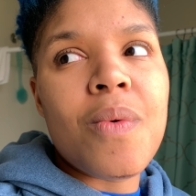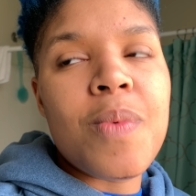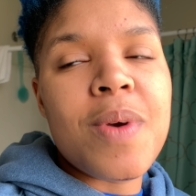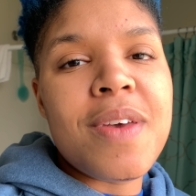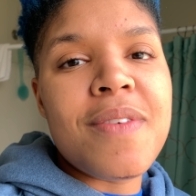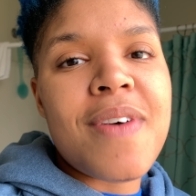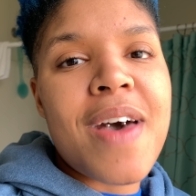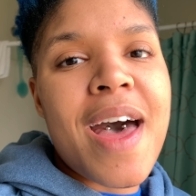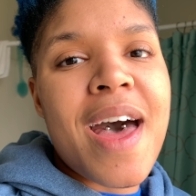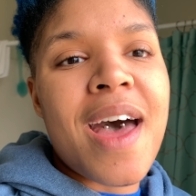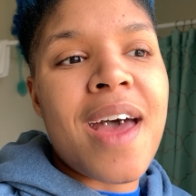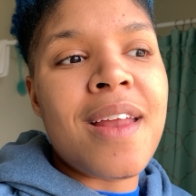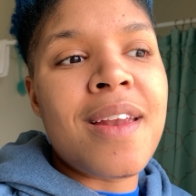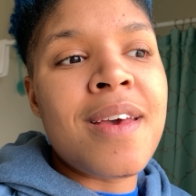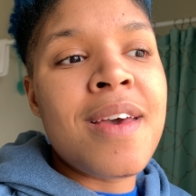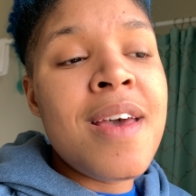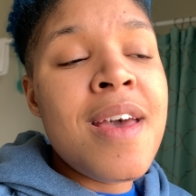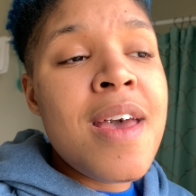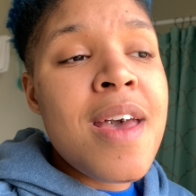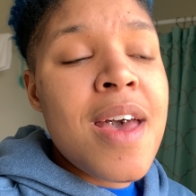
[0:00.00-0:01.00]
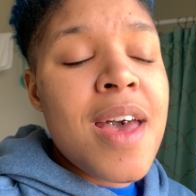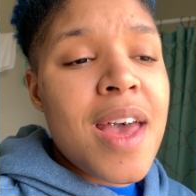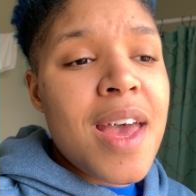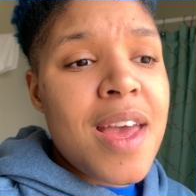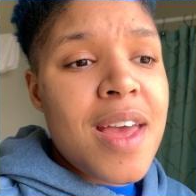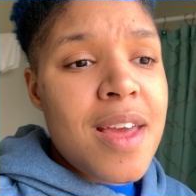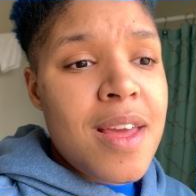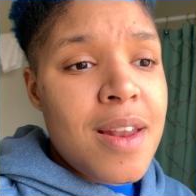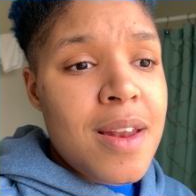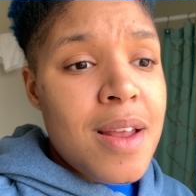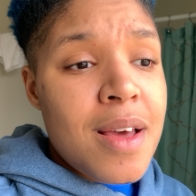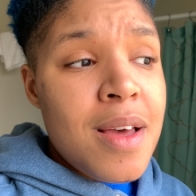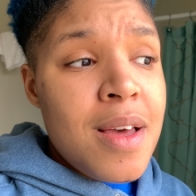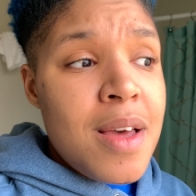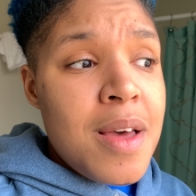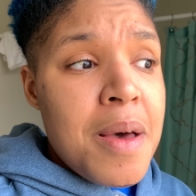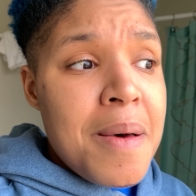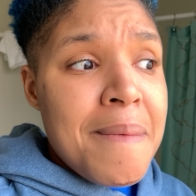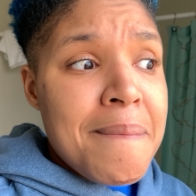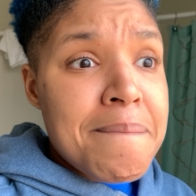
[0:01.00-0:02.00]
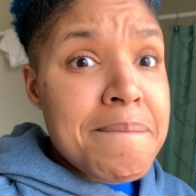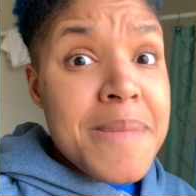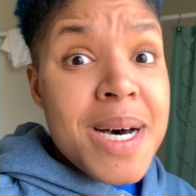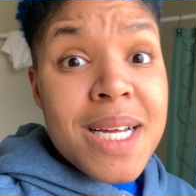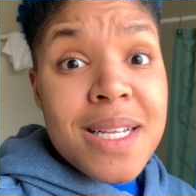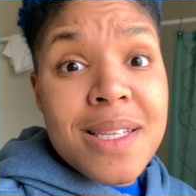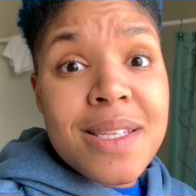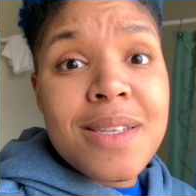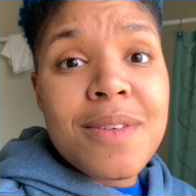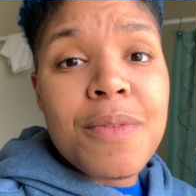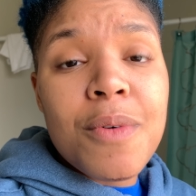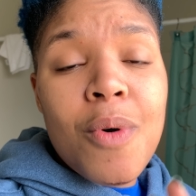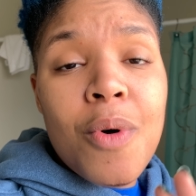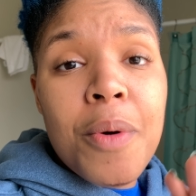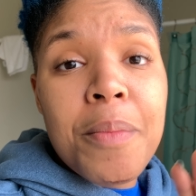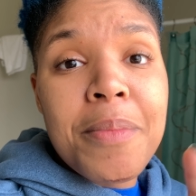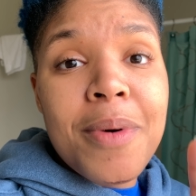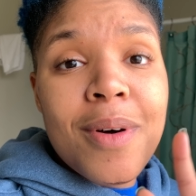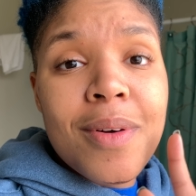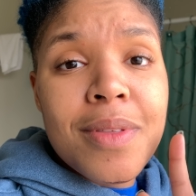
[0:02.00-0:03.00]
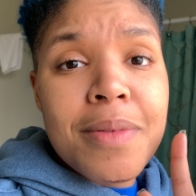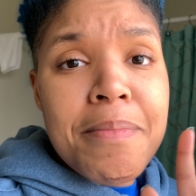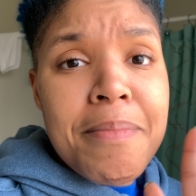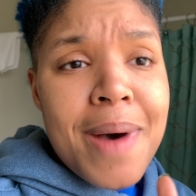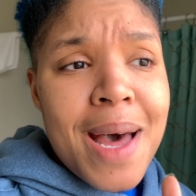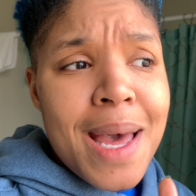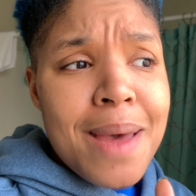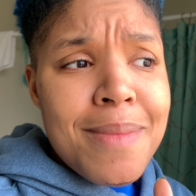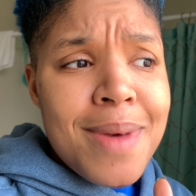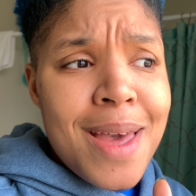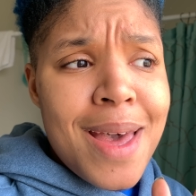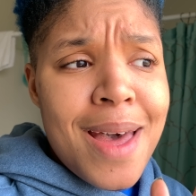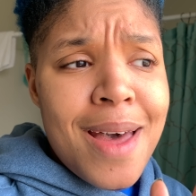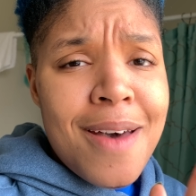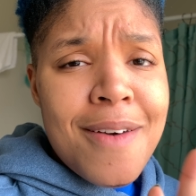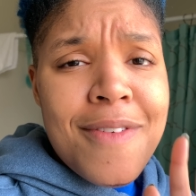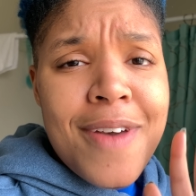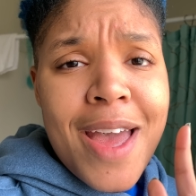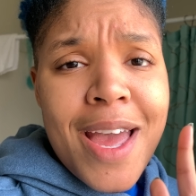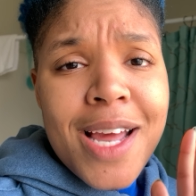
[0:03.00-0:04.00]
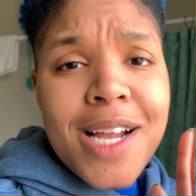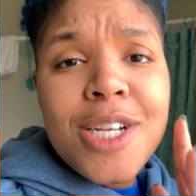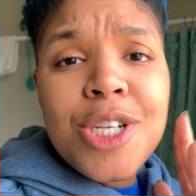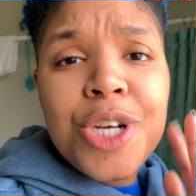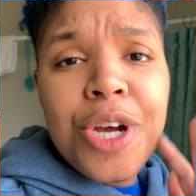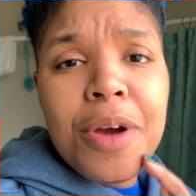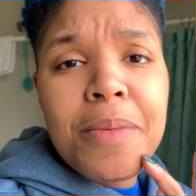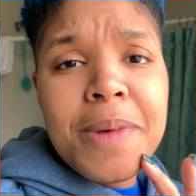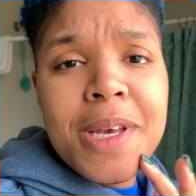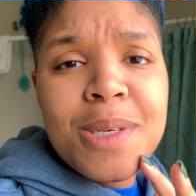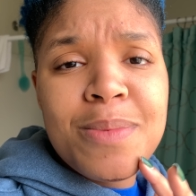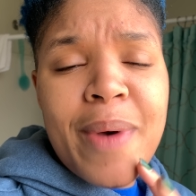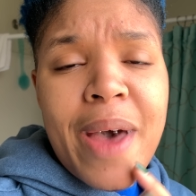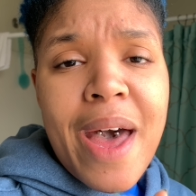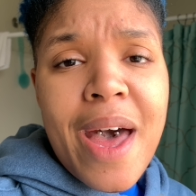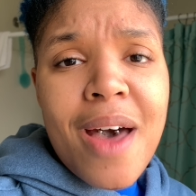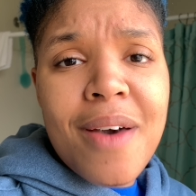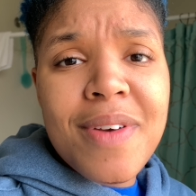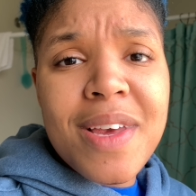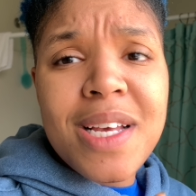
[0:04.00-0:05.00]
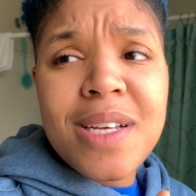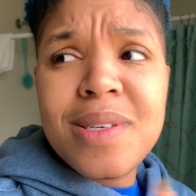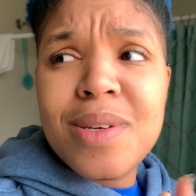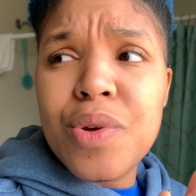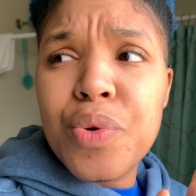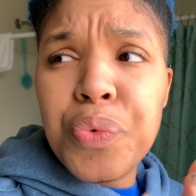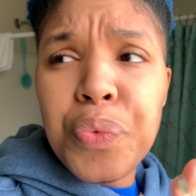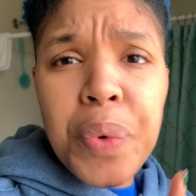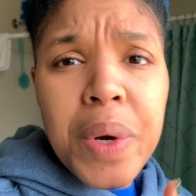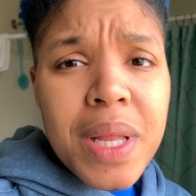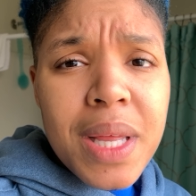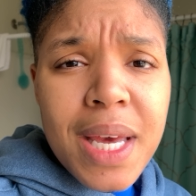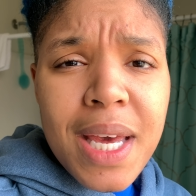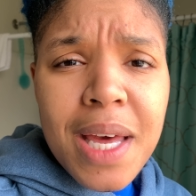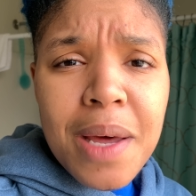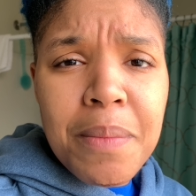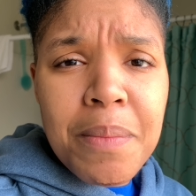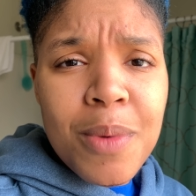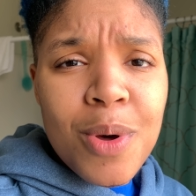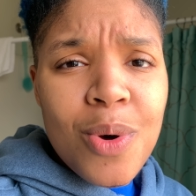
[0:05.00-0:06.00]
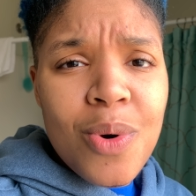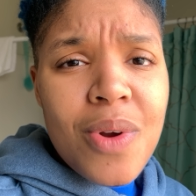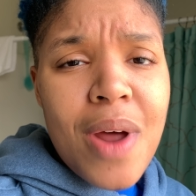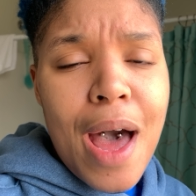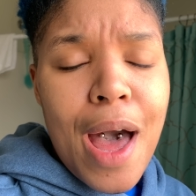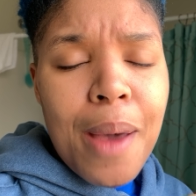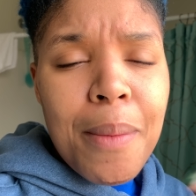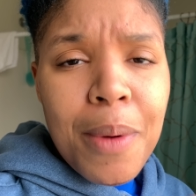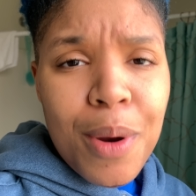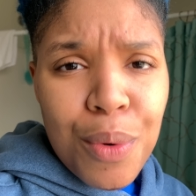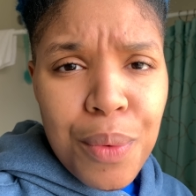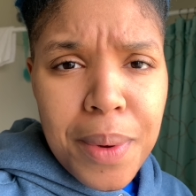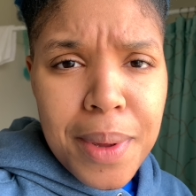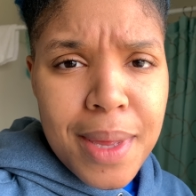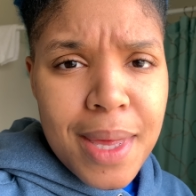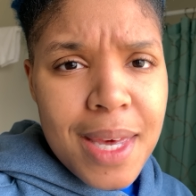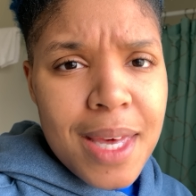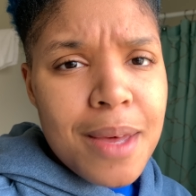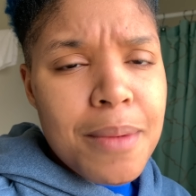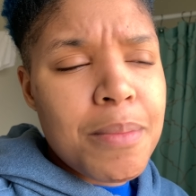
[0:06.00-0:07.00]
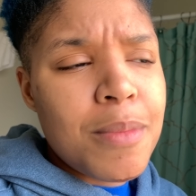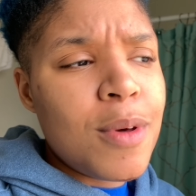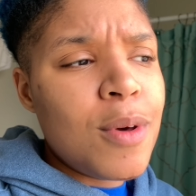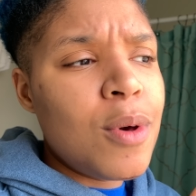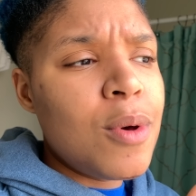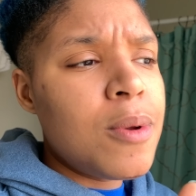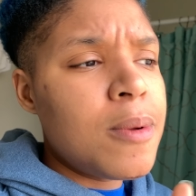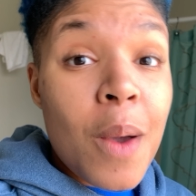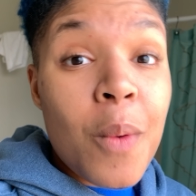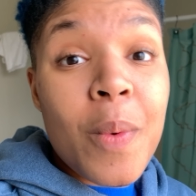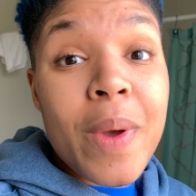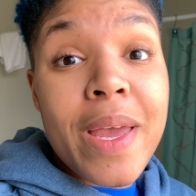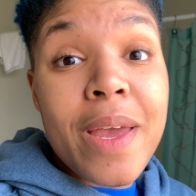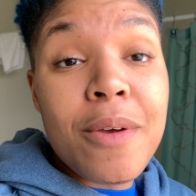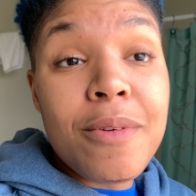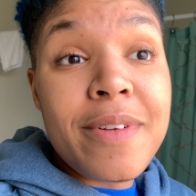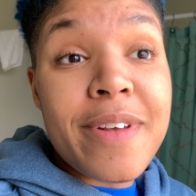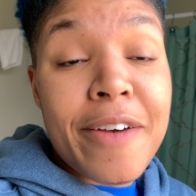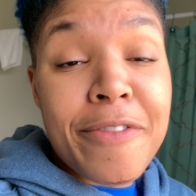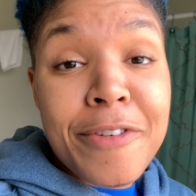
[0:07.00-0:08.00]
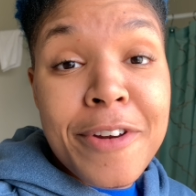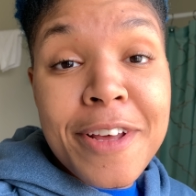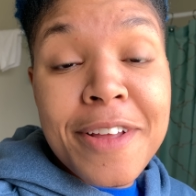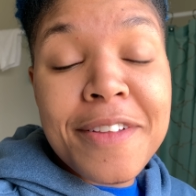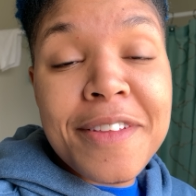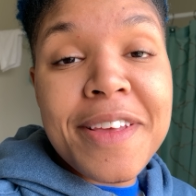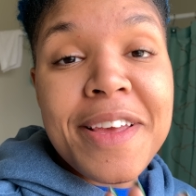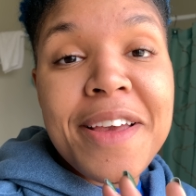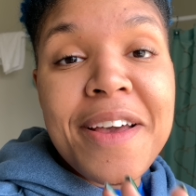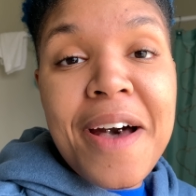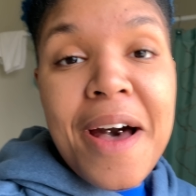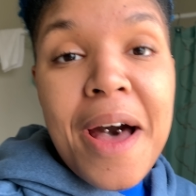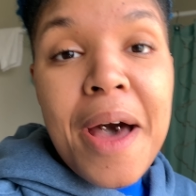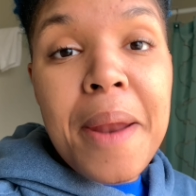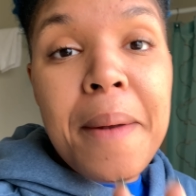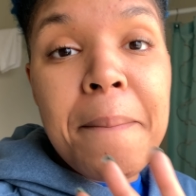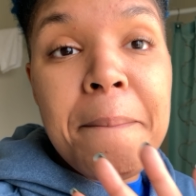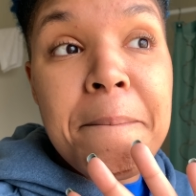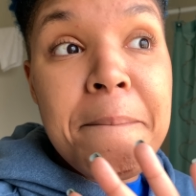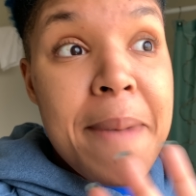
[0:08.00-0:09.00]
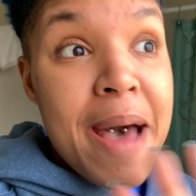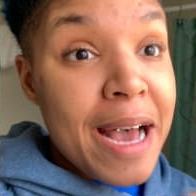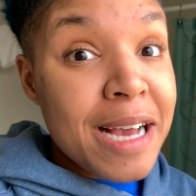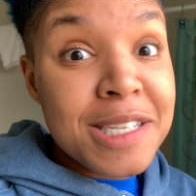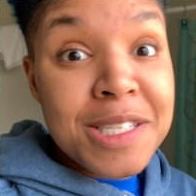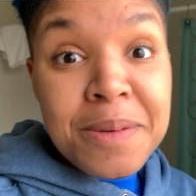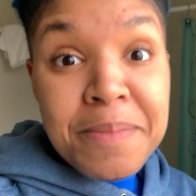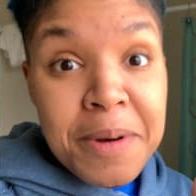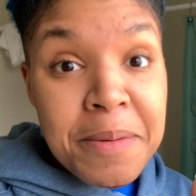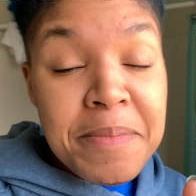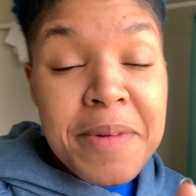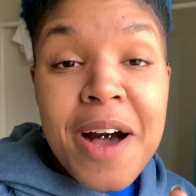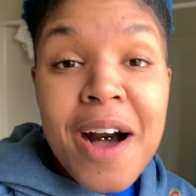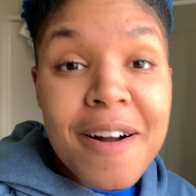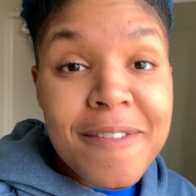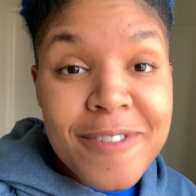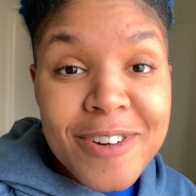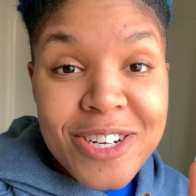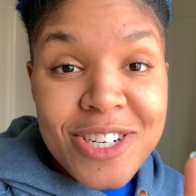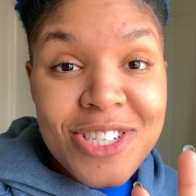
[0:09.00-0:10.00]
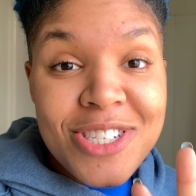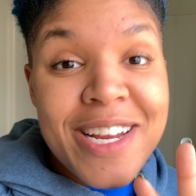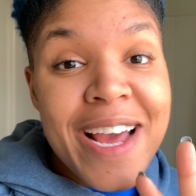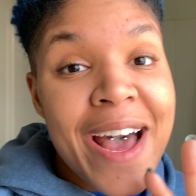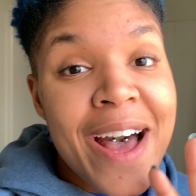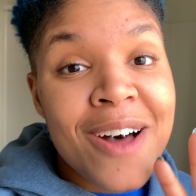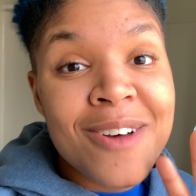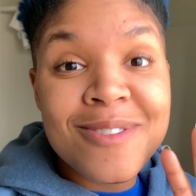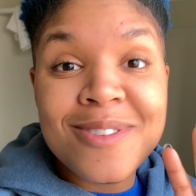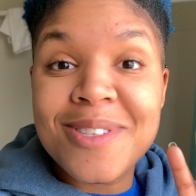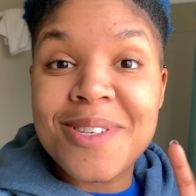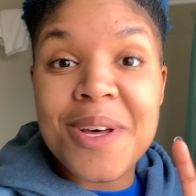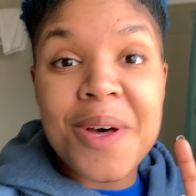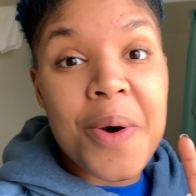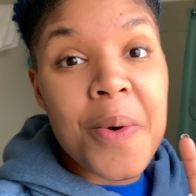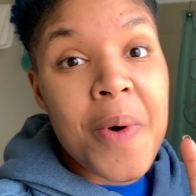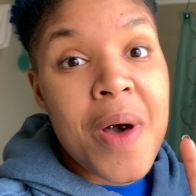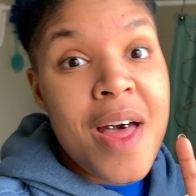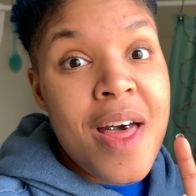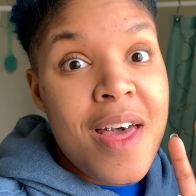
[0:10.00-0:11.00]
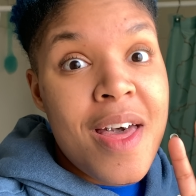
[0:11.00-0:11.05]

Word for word: we've had in months on both my behalf and Jeremy's behalf. He's in a really good mood. I'm in a really good mood. We definitely got maximum coverage down, so